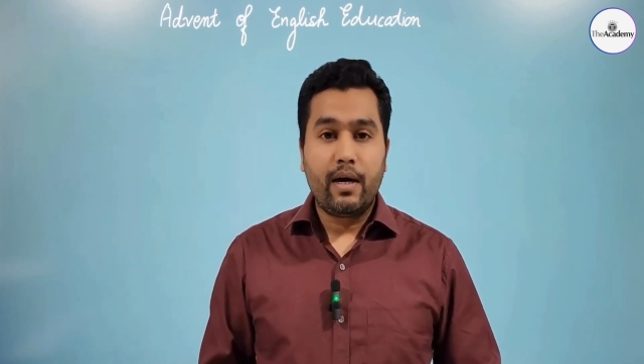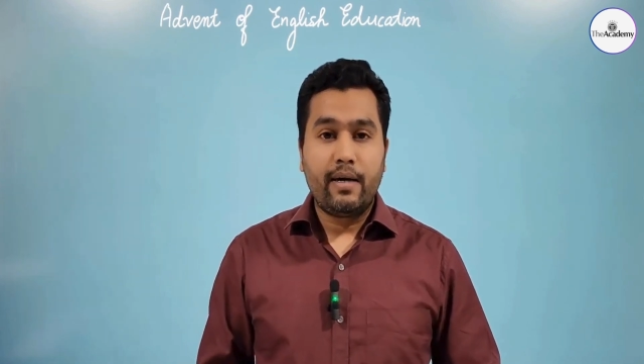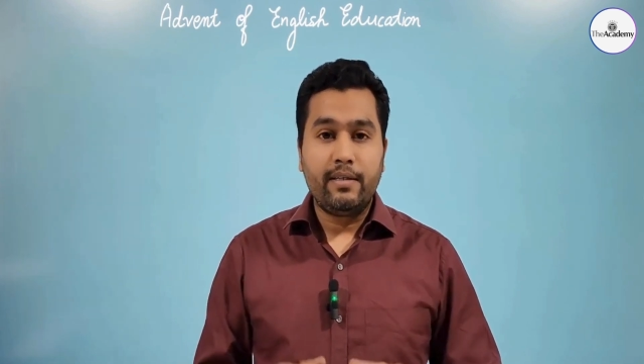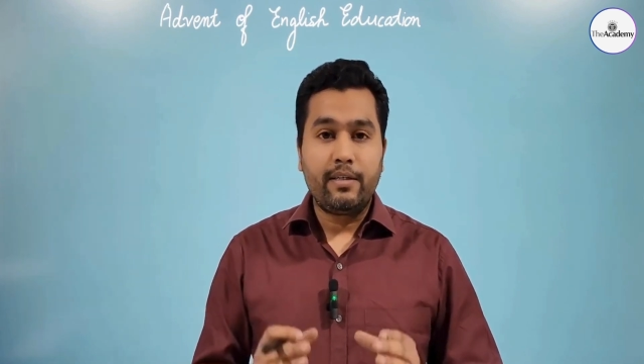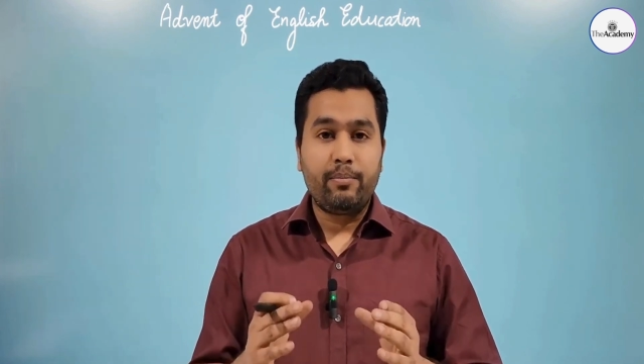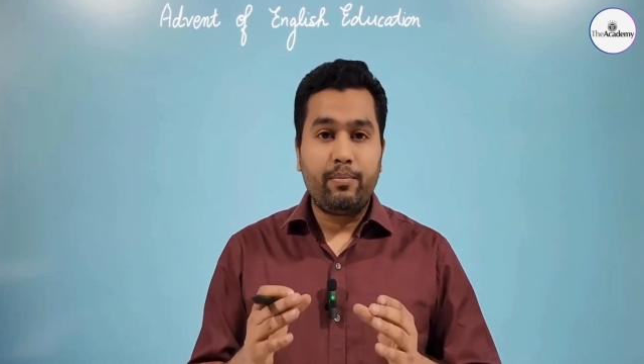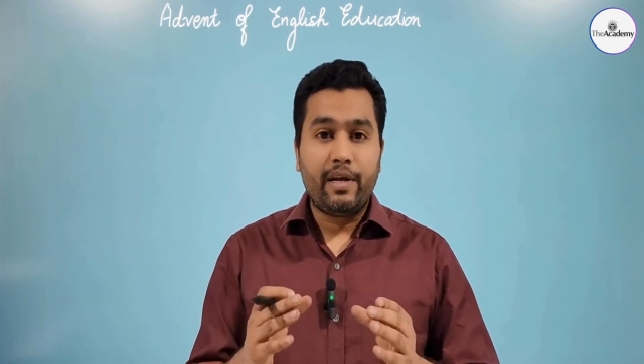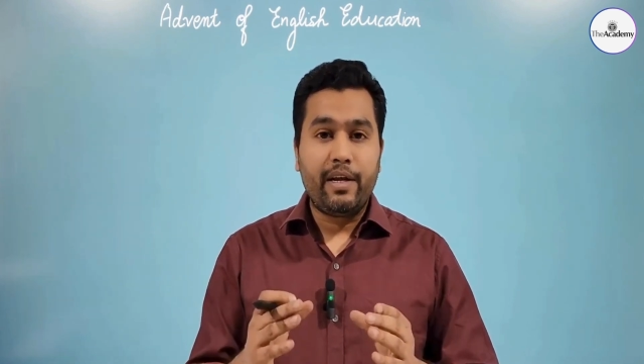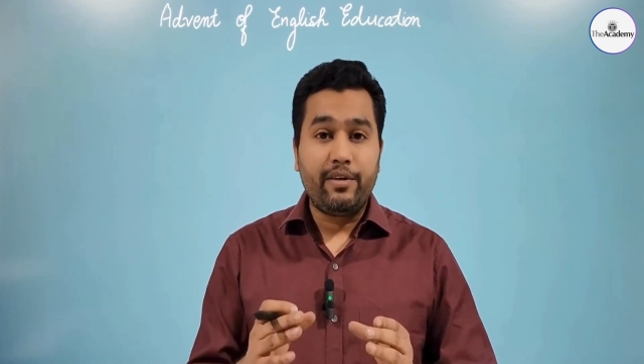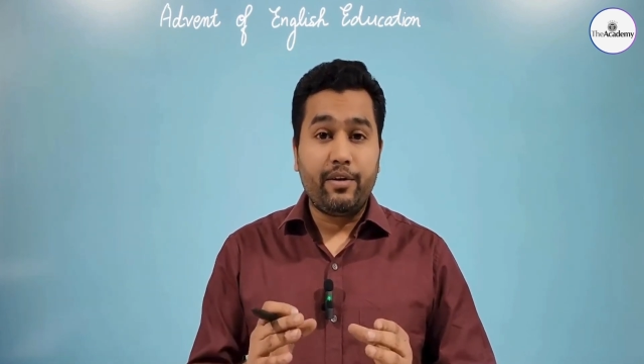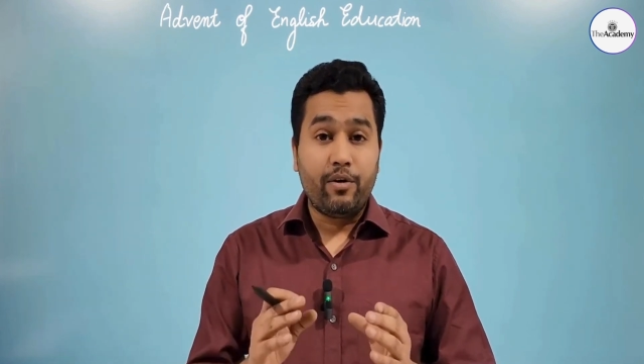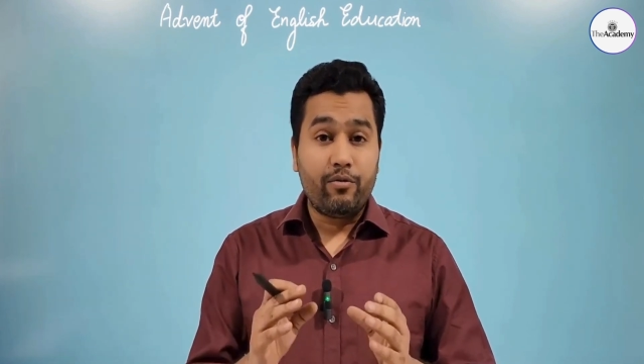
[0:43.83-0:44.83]
and it
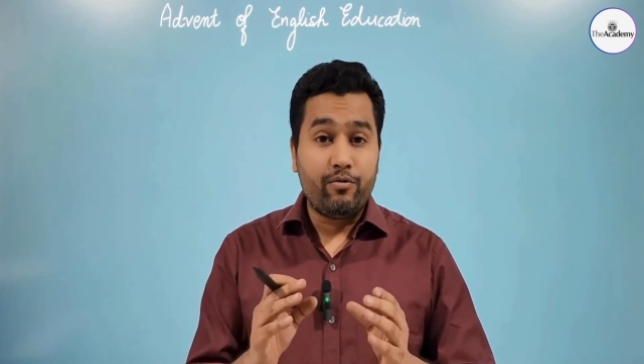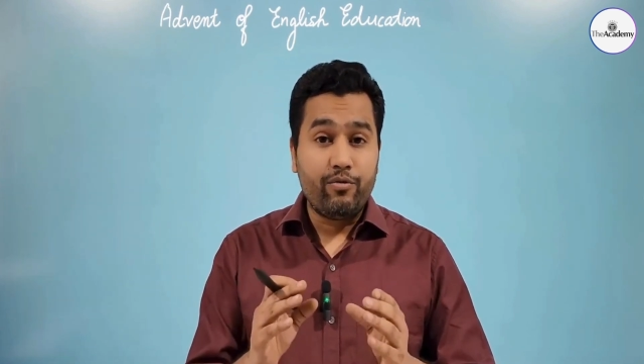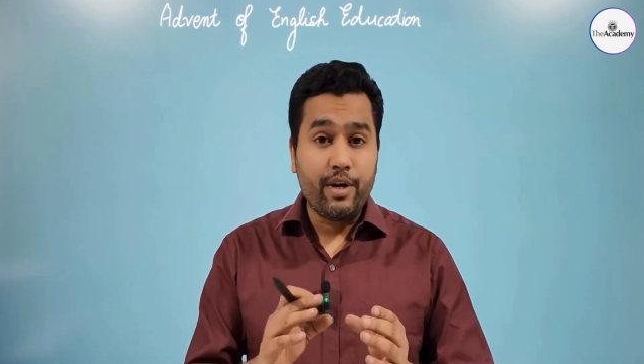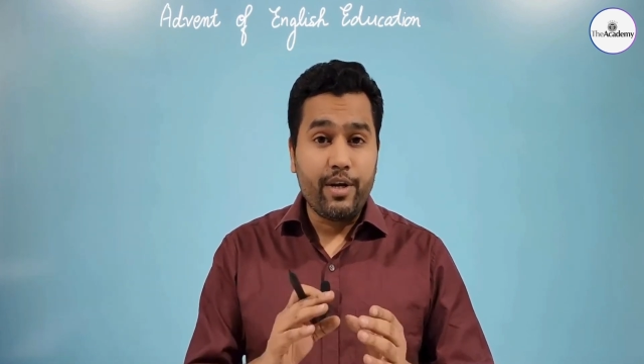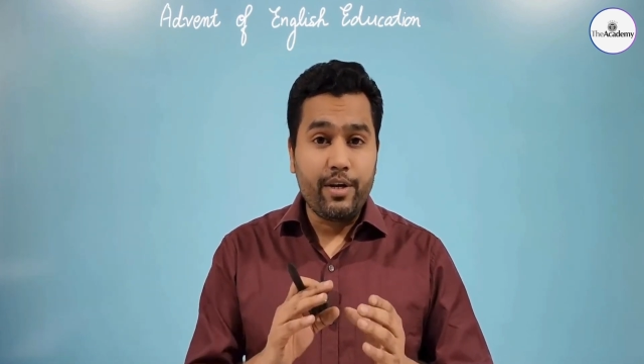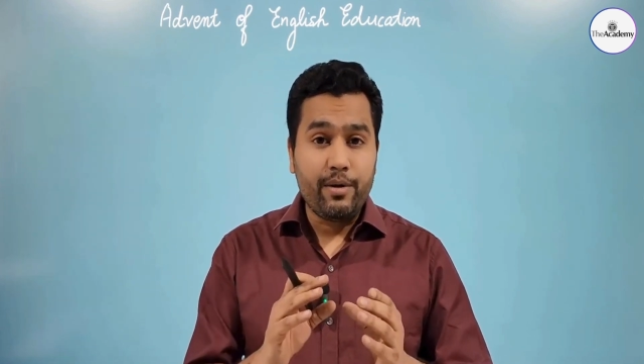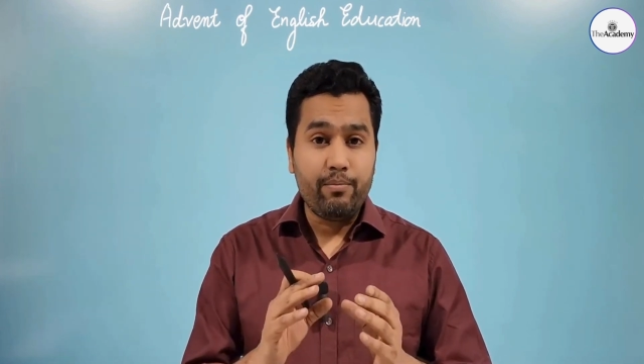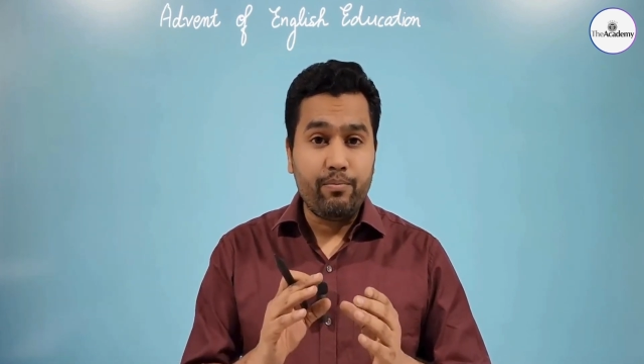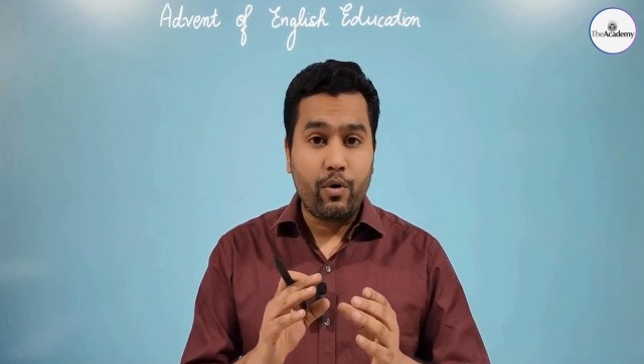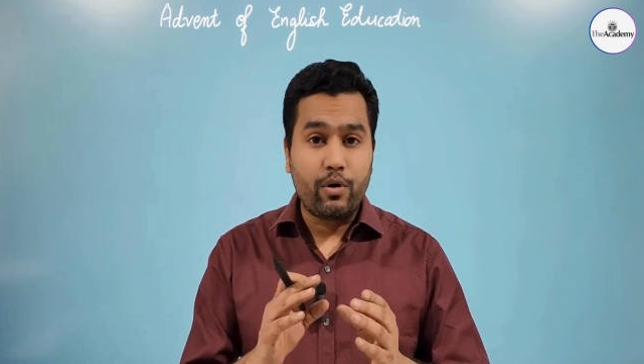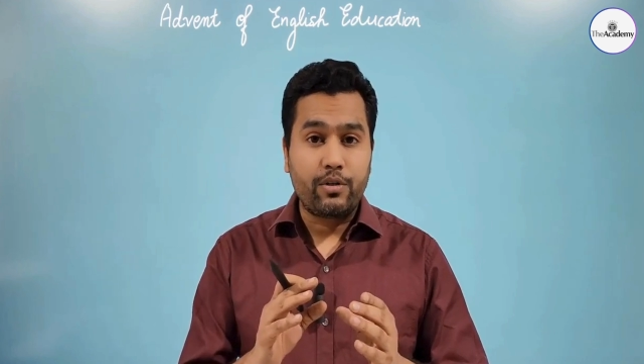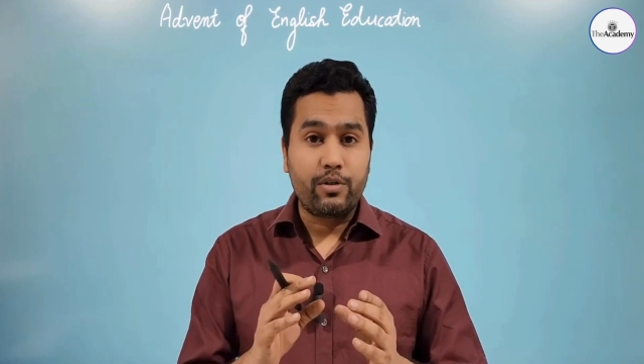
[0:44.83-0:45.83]
played a very
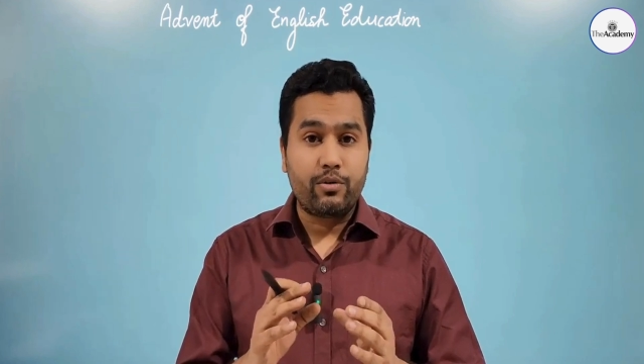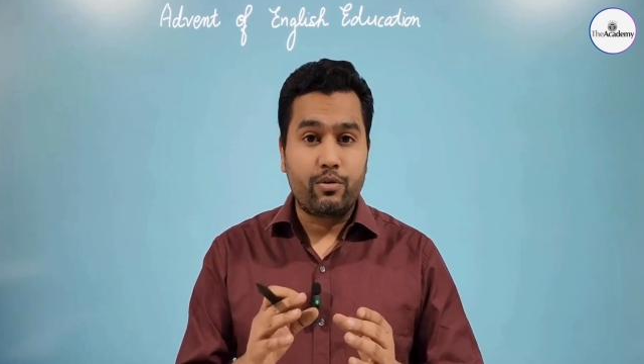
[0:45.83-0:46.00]
important